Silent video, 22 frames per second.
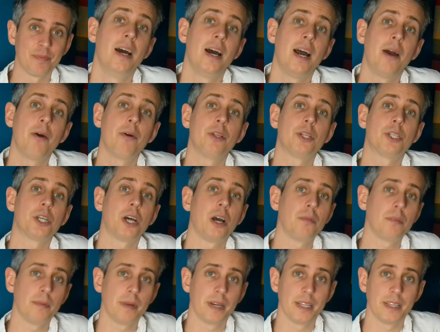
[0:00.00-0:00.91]
How are the
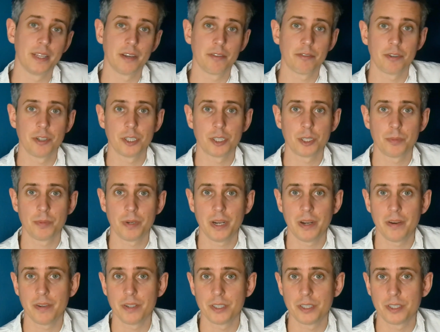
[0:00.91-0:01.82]
Cybermen in their first
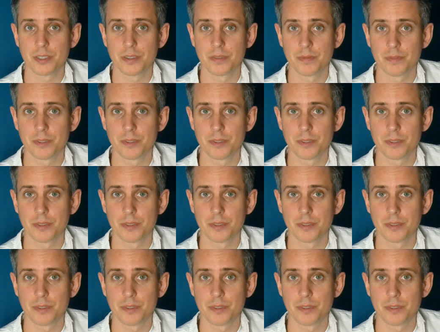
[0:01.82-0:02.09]
appearance?